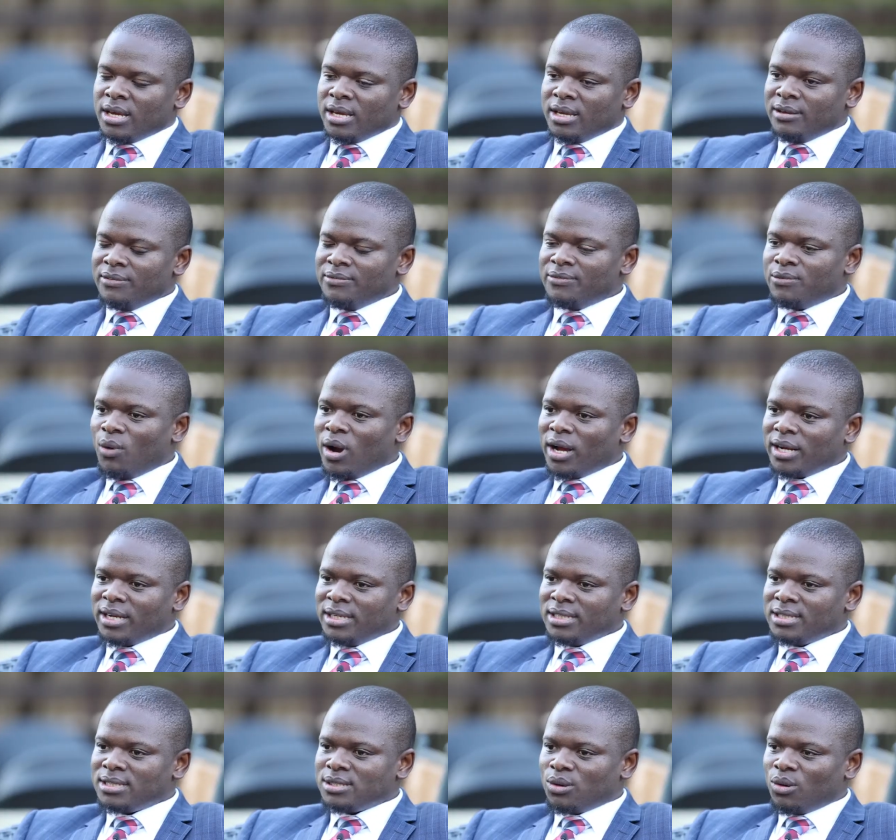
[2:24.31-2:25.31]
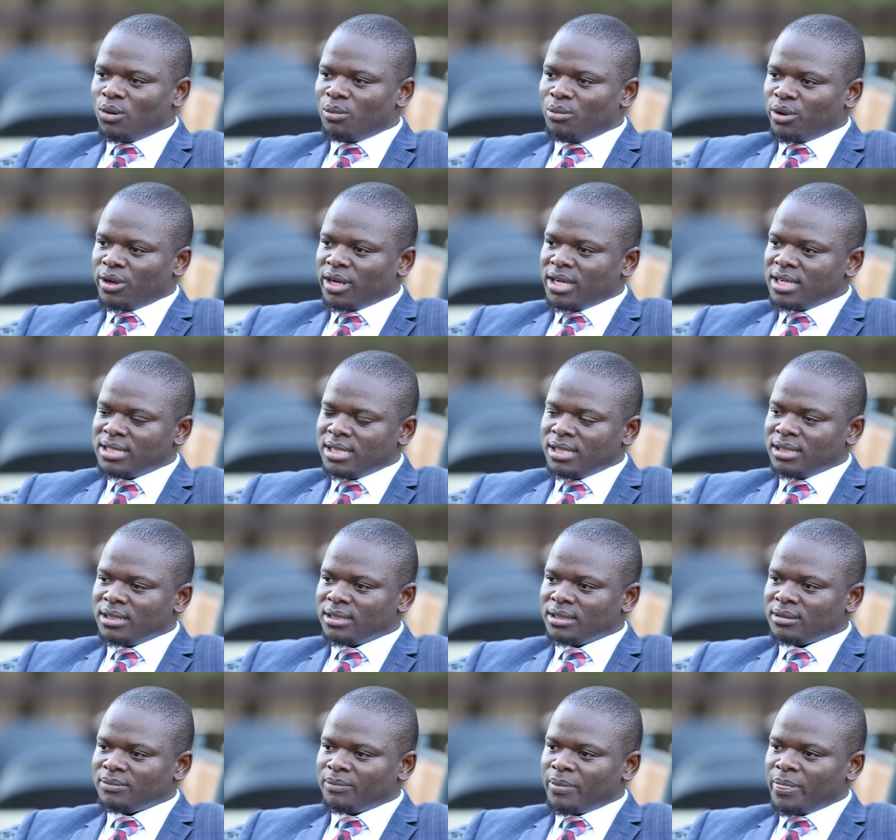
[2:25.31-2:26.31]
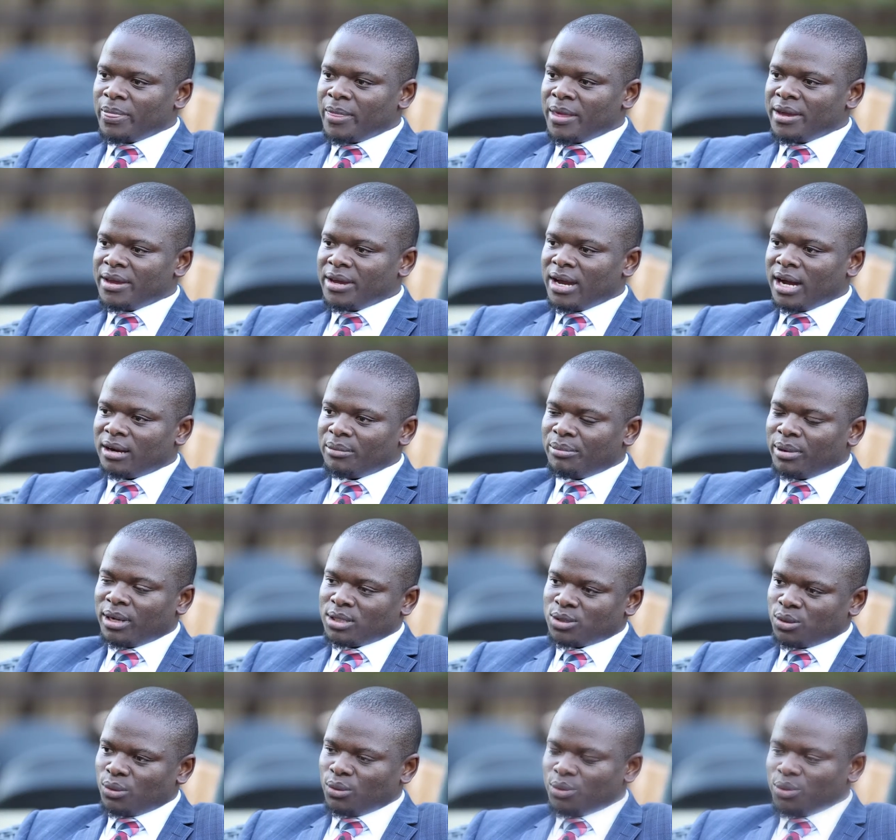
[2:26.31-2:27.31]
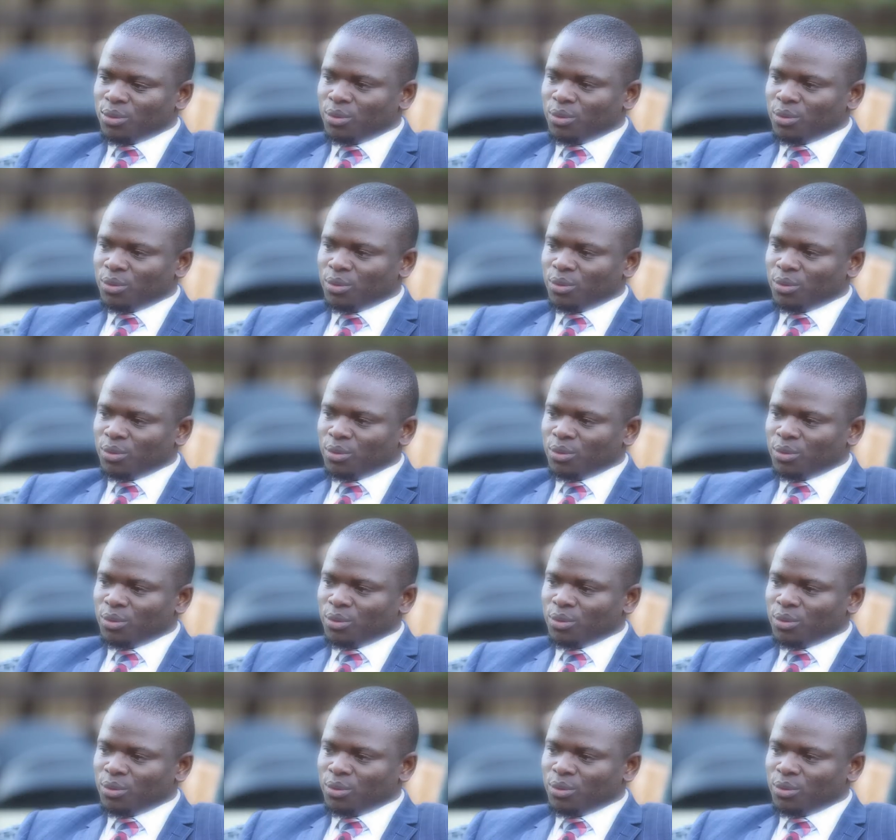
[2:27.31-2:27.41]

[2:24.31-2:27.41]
If one is operating the RPAS or